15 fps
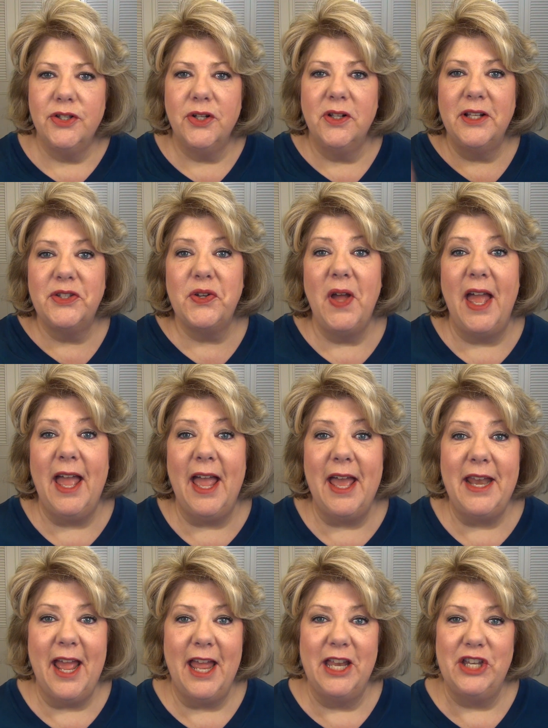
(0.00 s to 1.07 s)
So let's go
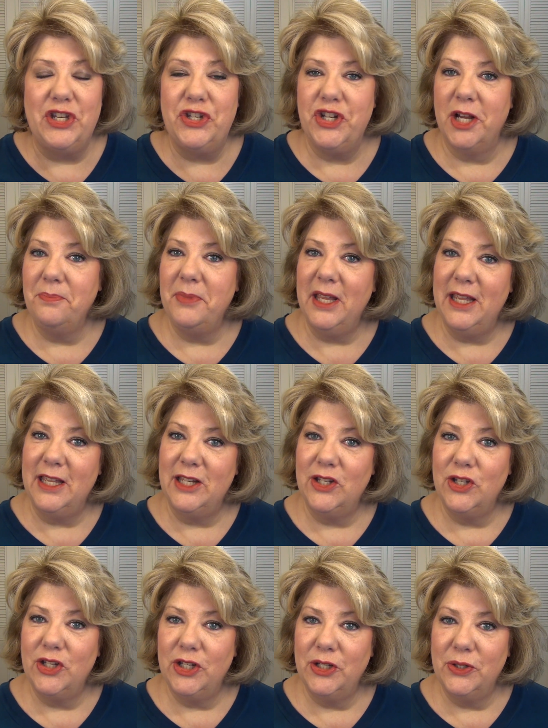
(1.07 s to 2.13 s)
ahead and jump
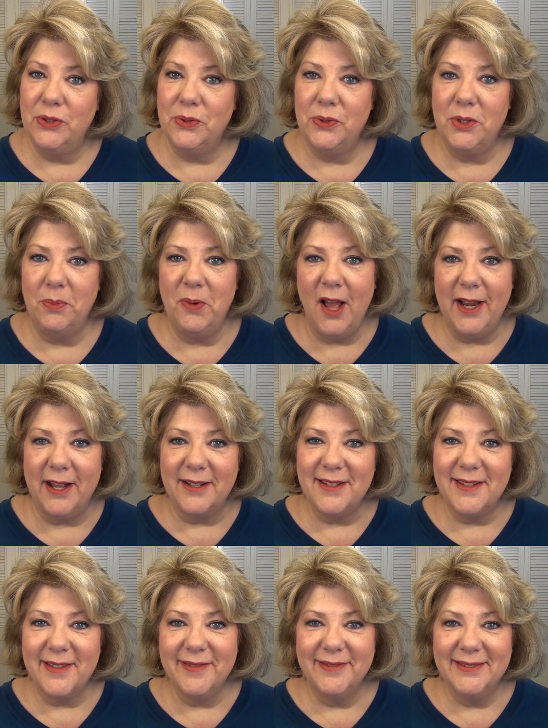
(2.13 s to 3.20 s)
into the
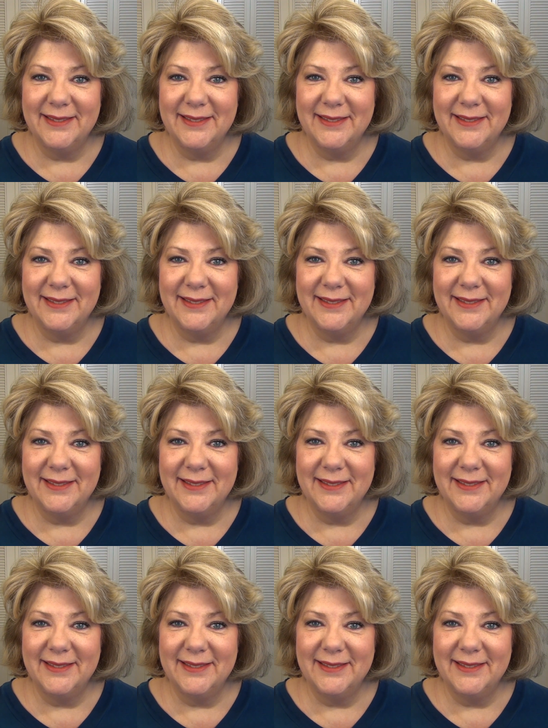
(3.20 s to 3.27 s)
products.